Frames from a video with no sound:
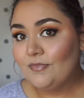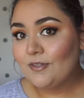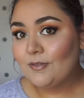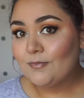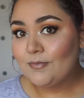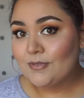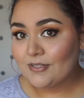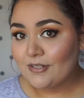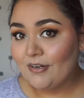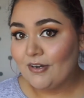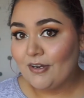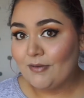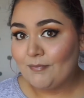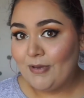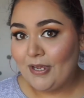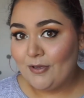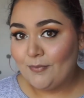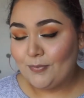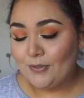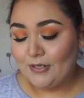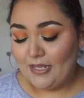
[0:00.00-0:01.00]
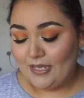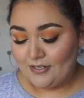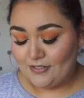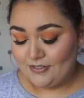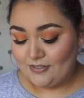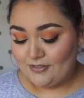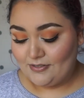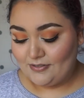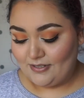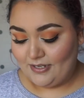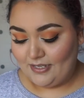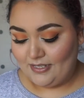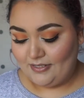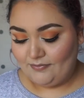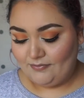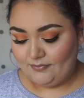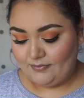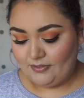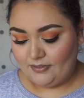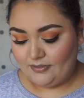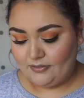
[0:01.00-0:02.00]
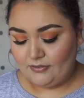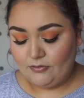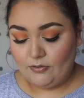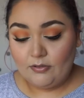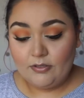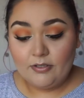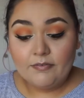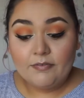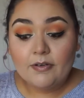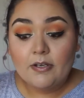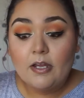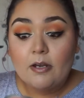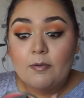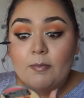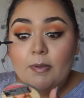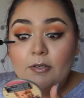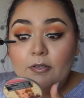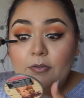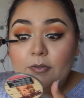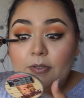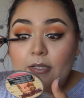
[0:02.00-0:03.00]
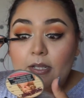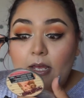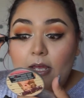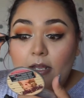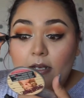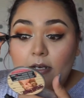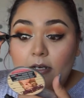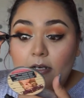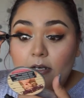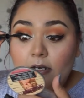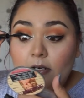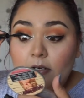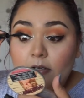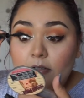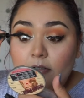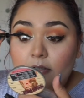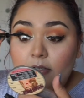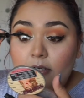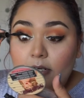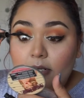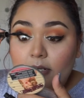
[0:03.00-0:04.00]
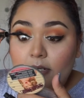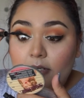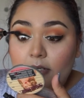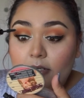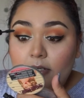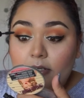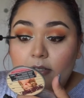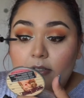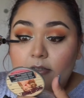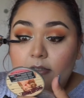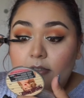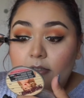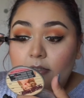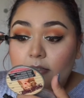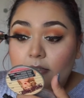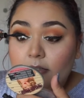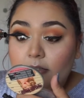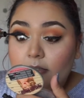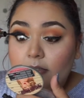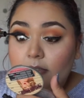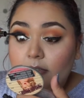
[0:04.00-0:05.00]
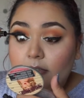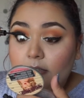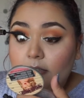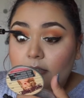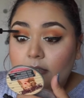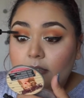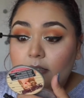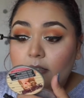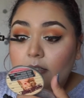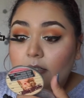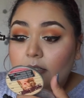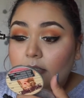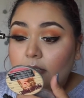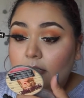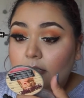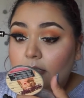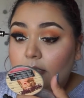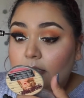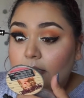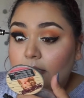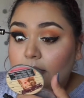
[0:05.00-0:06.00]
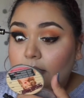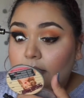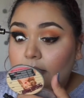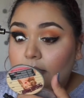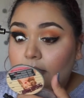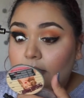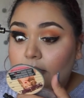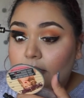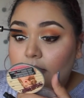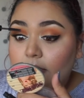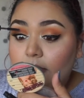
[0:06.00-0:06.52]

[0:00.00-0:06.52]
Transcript: Mascara on my upper lashes. I totally forgot about doing that. Did I? Yes, I did. I think I did.